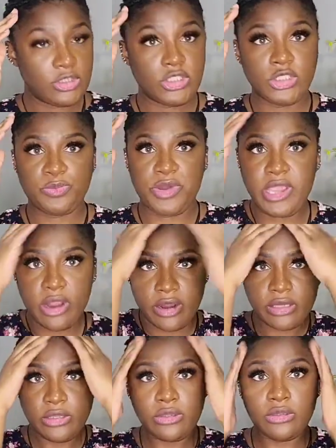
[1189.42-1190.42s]
spray
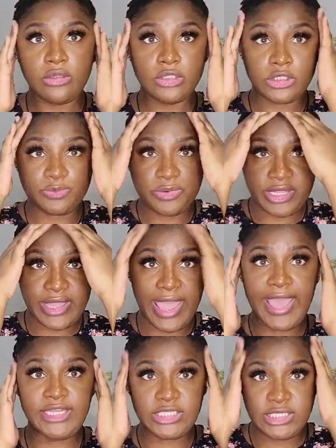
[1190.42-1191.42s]
your, spray
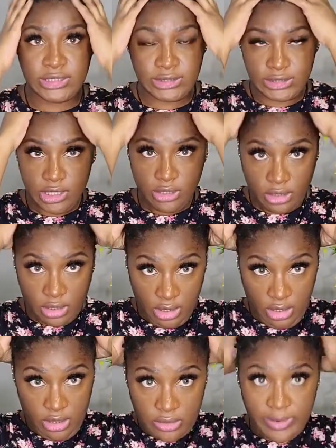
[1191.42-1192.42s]
the edges,
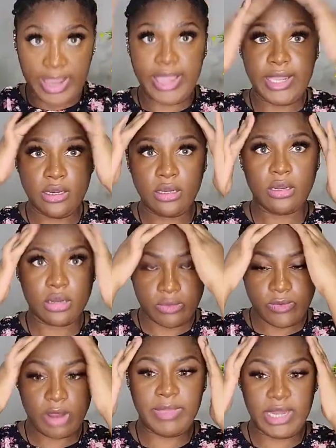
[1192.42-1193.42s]
right?
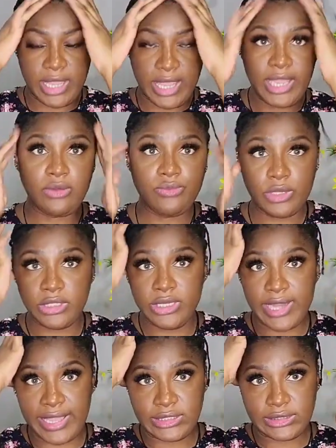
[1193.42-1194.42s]
Rub it in really
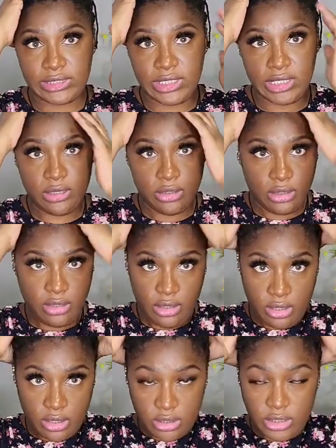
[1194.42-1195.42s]
nicely,
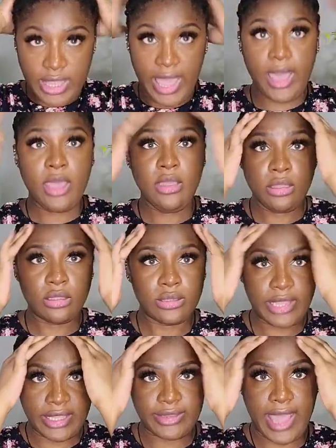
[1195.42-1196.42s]
yeah,
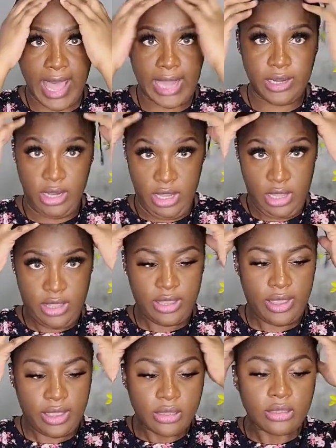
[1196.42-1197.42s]
like that.
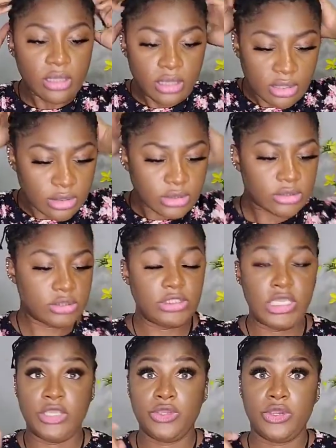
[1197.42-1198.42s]

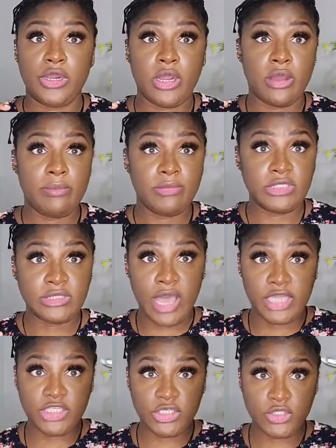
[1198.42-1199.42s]
Take your
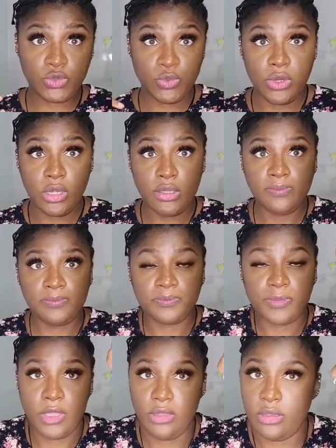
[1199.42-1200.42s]
massaging tool
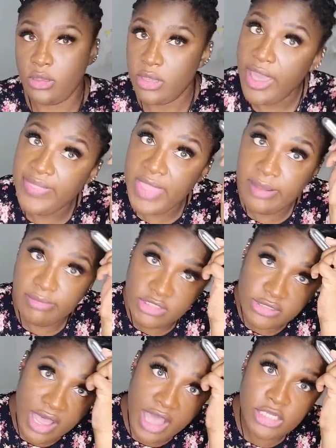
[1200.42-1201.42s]
and then
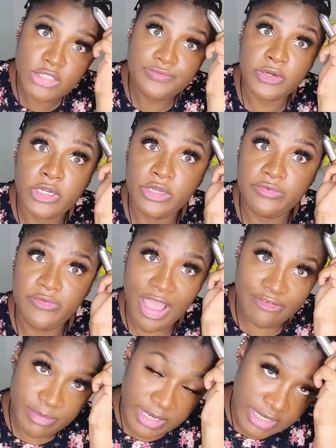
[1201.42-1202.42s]
massage a good
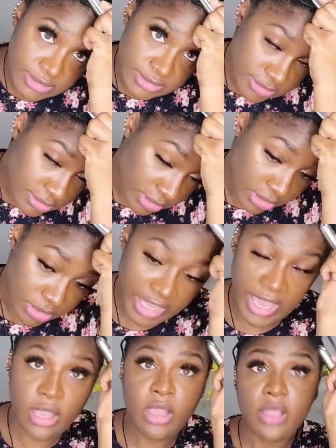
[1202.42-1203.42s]
five minutes,
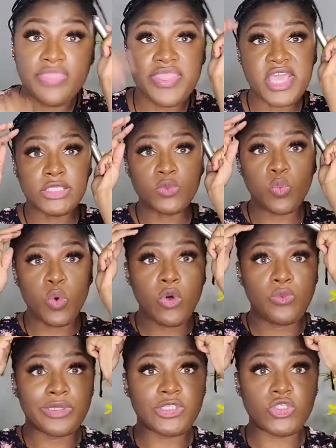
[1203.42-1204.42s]
okay? This
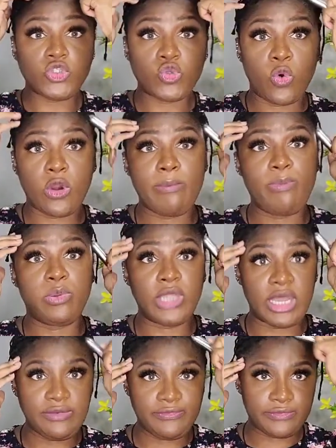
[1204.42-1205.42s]
will restore
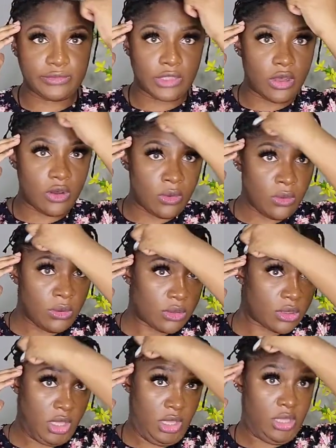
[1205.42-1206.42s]
blood flow.
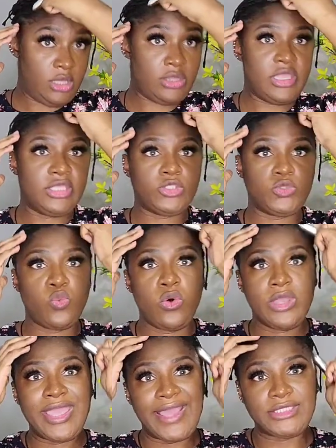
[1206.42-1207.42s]
This
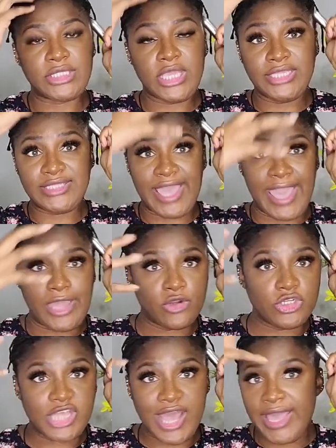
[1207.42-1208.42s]
will get it
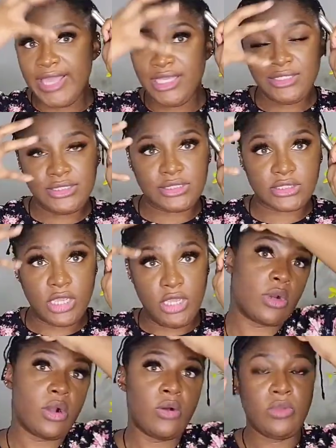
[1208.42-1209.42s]
energized
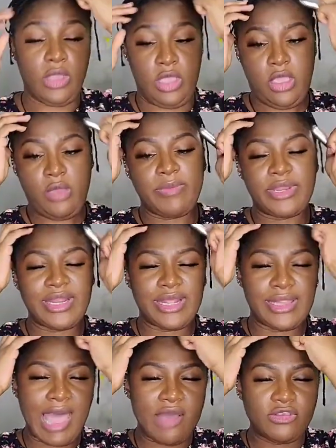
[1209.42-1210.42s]
this, but it
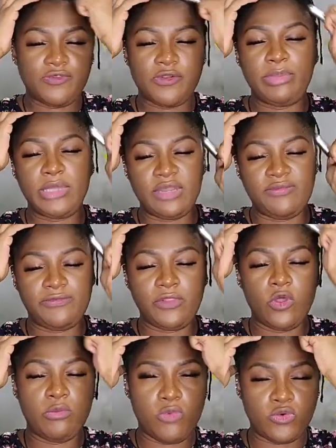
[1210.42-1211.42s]
allows for blood
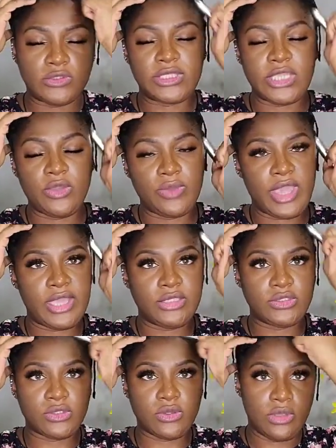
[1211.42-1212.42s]
flow mostly,
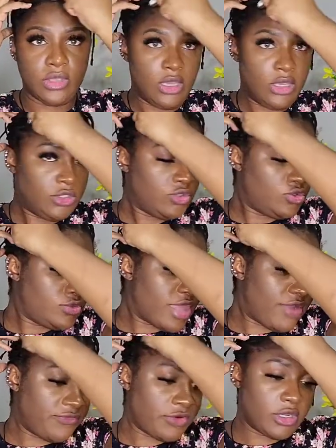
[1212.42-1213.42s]
okay? So you do
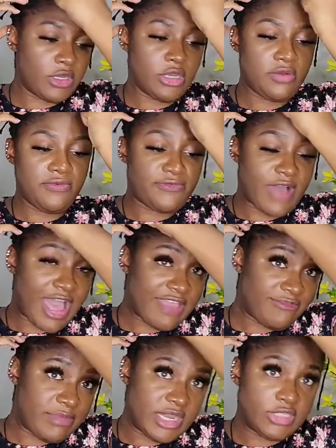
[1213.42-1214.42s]
that for a good
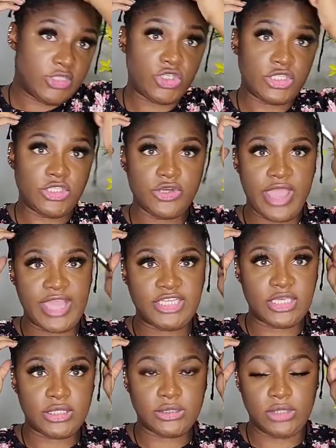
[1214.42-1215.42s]
five minutes, just your
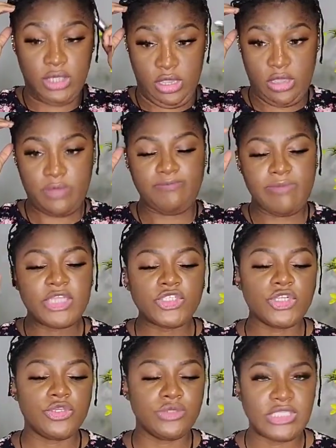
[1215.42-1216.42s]
edges. Make
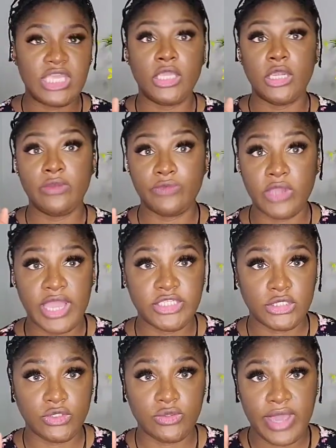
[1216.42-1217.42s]
sure you take care of your
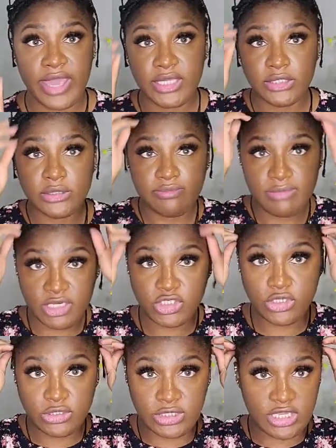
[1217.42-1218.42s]
edges, you guys. Make
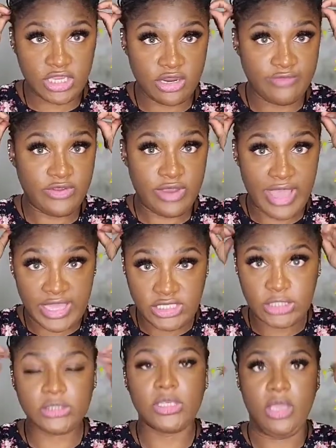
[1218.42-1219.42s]
sure you take care of your
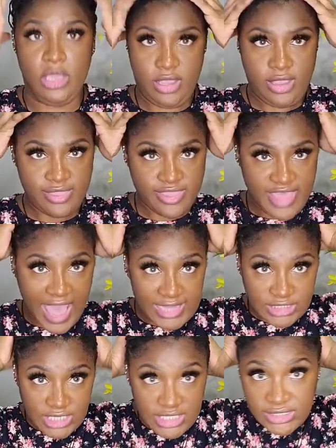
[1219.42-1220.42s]
edges.
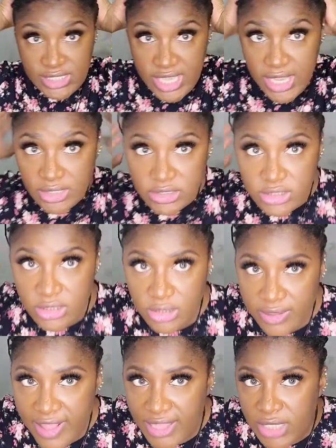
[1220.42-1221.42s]
That is it.
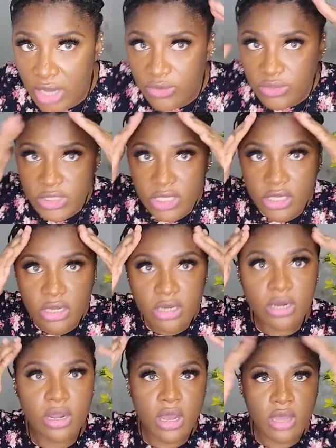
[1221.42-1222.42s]
That's how you take
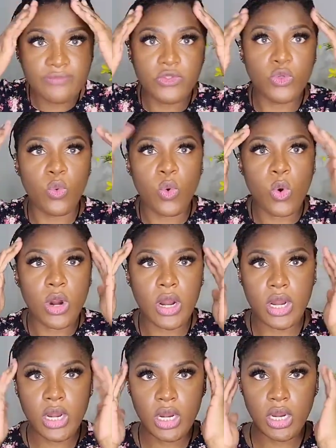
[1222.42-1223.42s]
care of
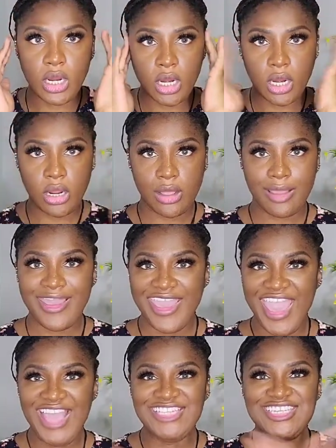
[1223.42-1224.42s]
your
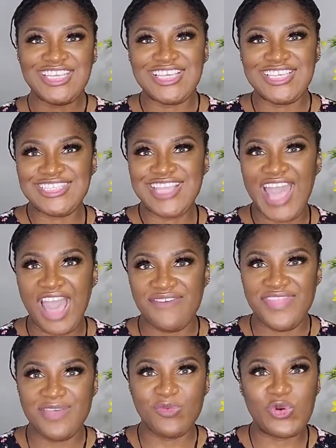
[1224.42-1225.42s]
edges to
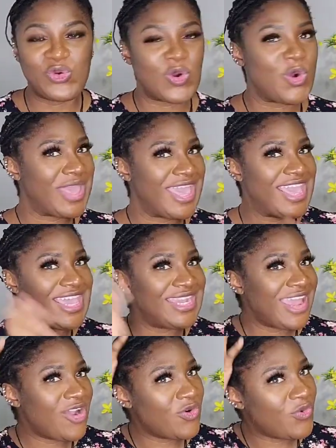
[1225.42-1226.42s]
have them grow
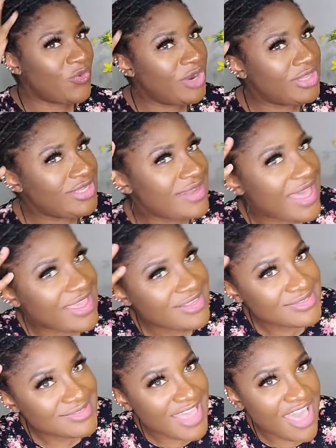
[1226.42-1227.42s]
in really
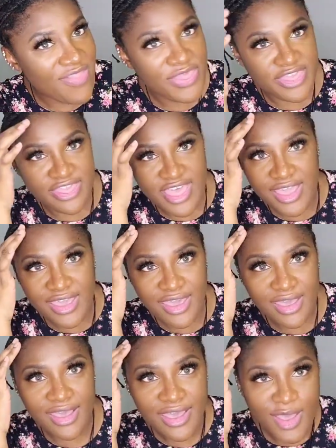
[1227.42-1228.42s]
nice and thick